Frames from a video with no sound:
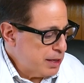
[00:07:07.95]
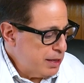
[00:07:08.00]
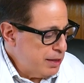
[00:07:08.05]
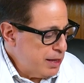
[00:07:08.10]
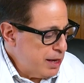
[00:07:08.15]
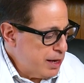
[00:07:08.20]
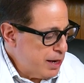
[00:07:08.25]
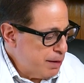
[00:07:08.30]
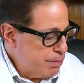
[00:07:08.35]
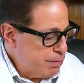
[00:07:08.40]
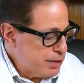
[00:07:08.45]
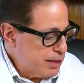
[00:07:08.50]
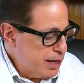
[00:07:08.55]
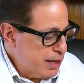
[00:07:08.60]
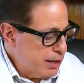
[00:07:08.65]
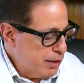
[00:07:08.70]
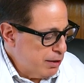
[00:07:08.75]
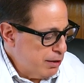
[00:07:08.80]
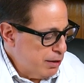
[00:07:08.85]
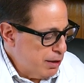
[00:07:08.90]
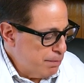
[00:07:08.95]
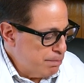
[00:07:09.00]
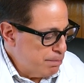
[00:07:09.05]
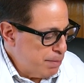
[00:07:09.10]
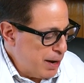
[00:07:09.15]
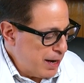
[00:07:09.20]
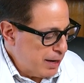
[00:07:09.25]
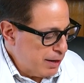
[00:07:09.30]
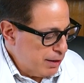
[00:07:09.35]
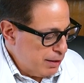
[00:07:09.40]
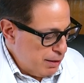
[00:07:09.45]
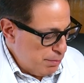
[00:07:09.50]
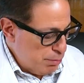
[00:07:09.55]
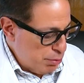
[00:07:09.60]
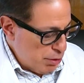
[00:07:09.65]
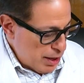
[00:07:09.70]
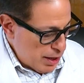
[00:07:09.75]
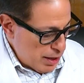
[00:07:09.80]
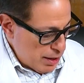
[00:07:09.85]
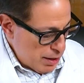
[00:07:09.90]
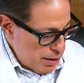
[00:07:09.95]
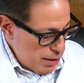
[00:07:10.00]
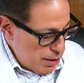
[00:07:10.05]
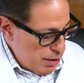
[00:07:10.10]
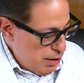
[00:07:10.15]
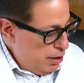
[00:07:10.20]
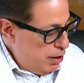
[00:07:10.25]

and they get sent to the back of the brain,